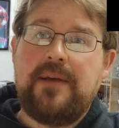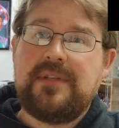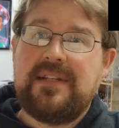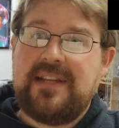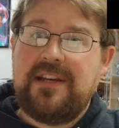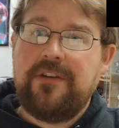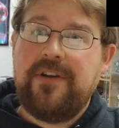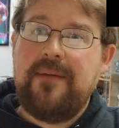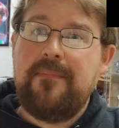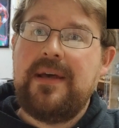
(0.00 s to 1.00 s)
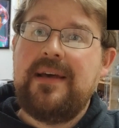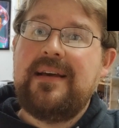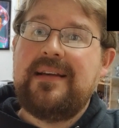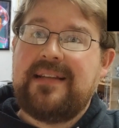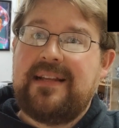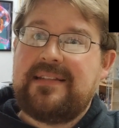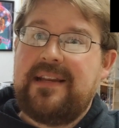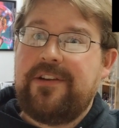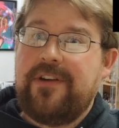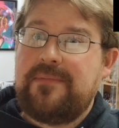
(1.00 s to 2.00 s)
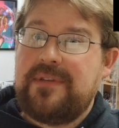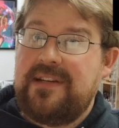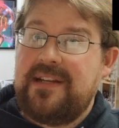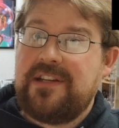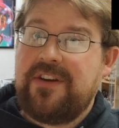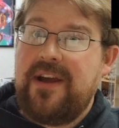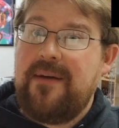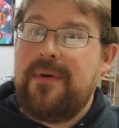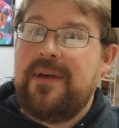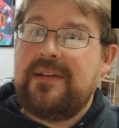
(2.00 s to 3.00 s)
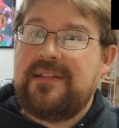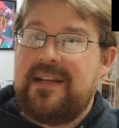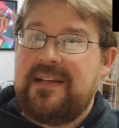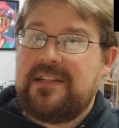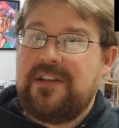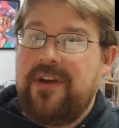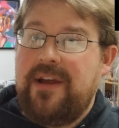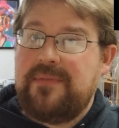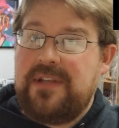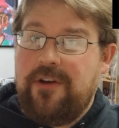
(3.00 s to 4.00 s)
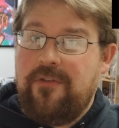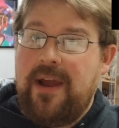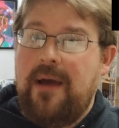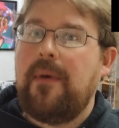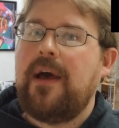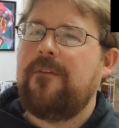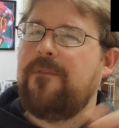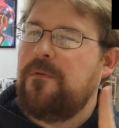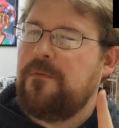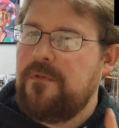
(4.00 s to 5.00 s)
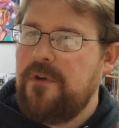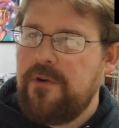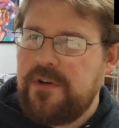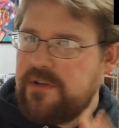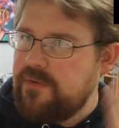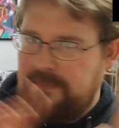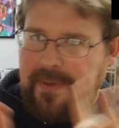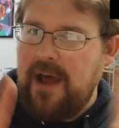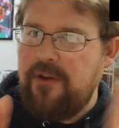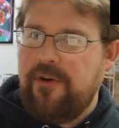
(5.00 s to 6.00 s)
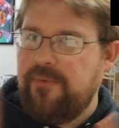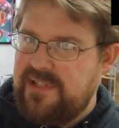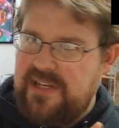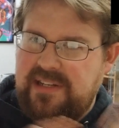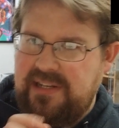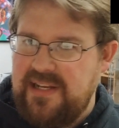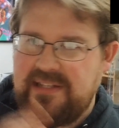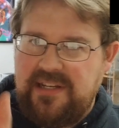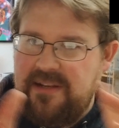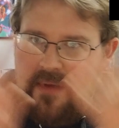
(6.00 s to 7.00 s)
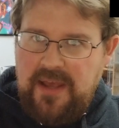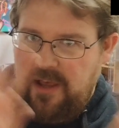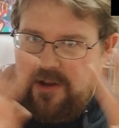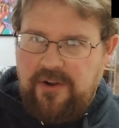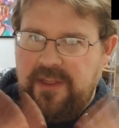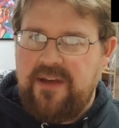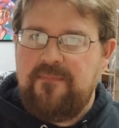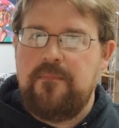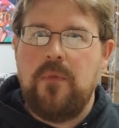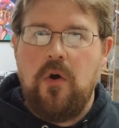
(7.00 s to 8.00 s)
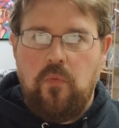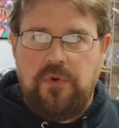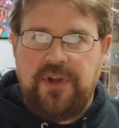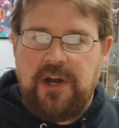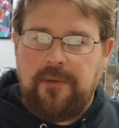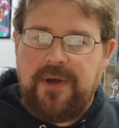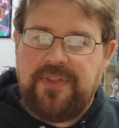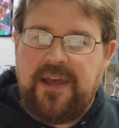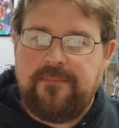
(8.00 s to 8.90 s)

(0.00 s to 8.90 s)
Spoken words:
in a centigram, 10 centigrams in a decigram, 10 decigrams in a gram. And if you notice there was a pattern there with centi and deci and all that, we'll talk about that.